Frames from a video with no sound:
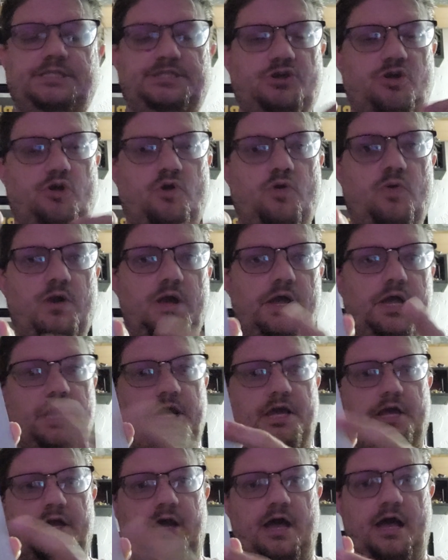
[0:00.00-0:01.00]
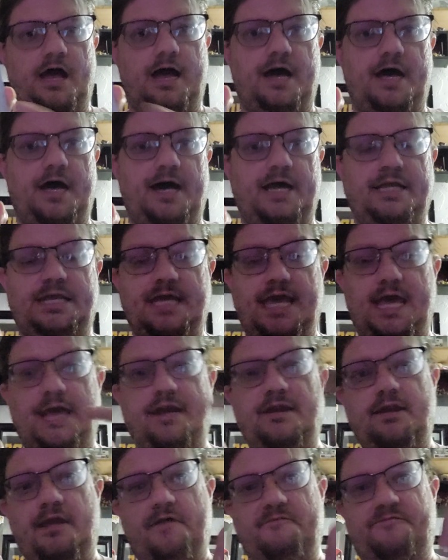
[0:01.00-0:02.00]
So, uh,
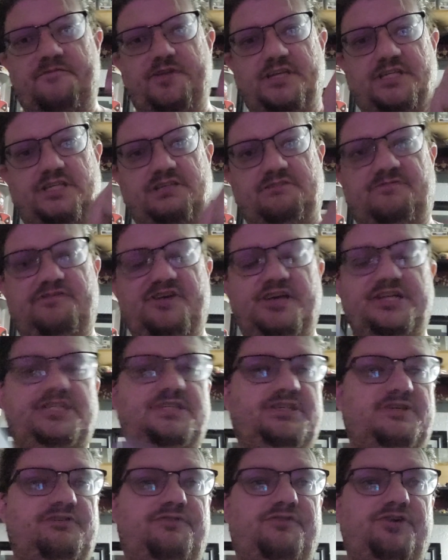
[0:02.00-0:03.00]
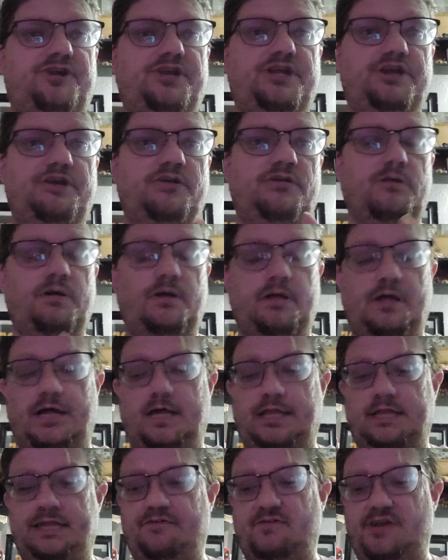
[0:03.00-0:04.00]
again, if this fits for you,
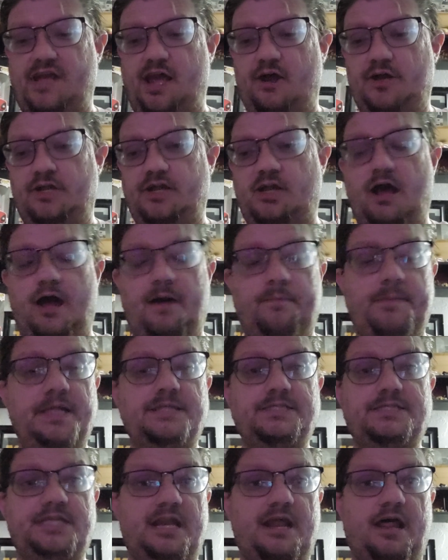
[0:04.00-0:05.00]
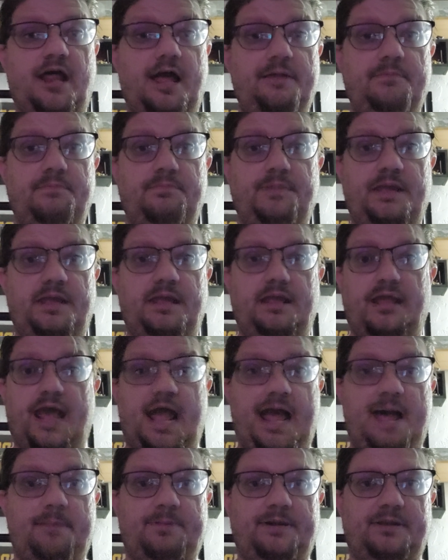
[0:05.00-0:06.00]
uh, leave it down in the comments, and I'd be
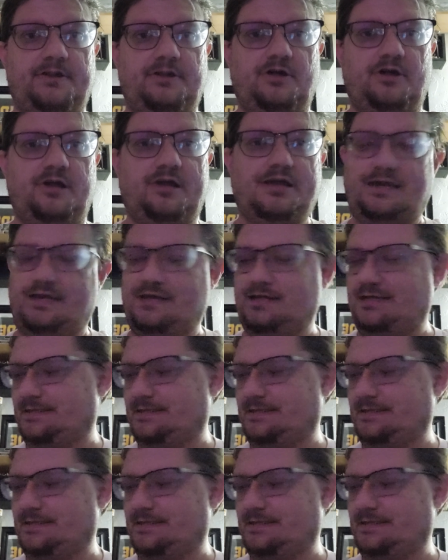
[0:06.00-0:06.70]
happy to look.